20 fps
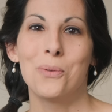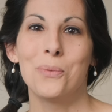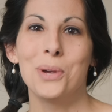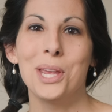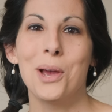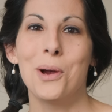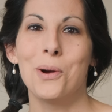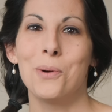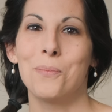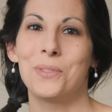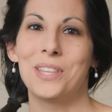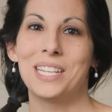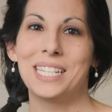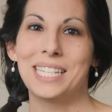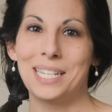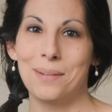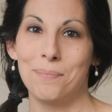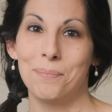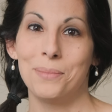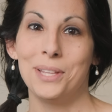We hope that
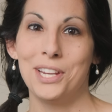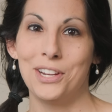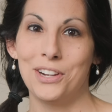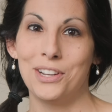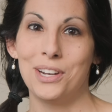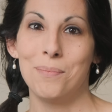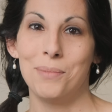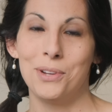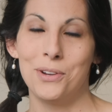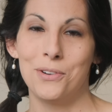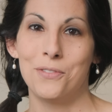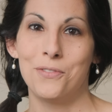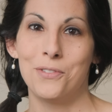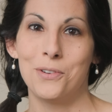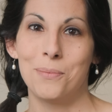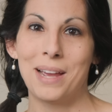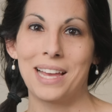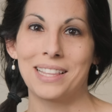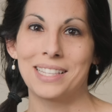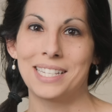Simply Good and
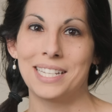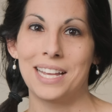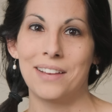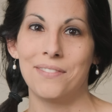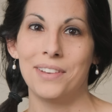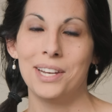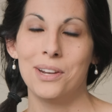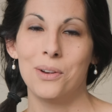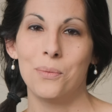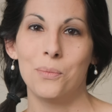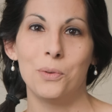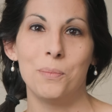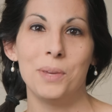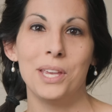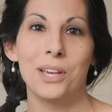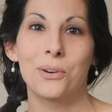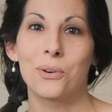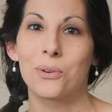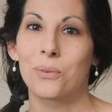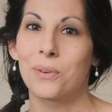Beautiful Math 7 will
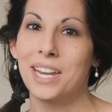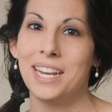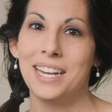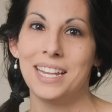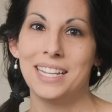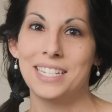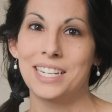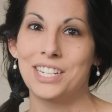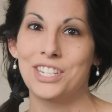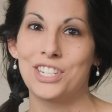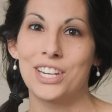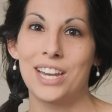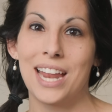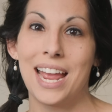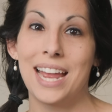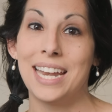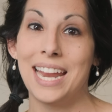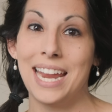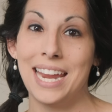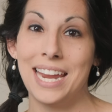be a great addition
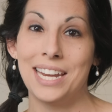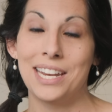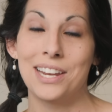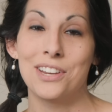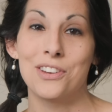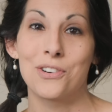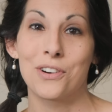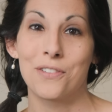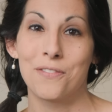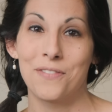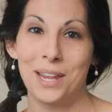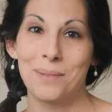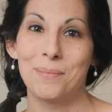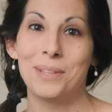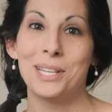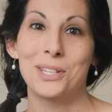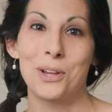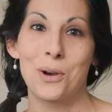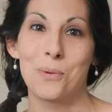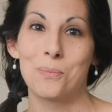and aid in your
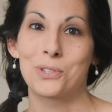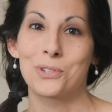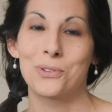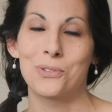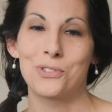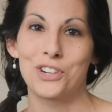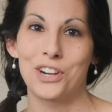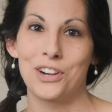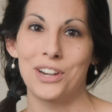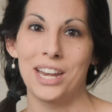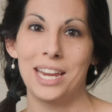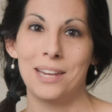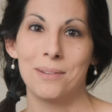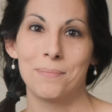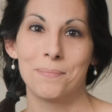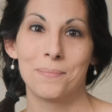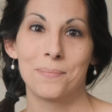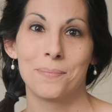family's homeschool journey.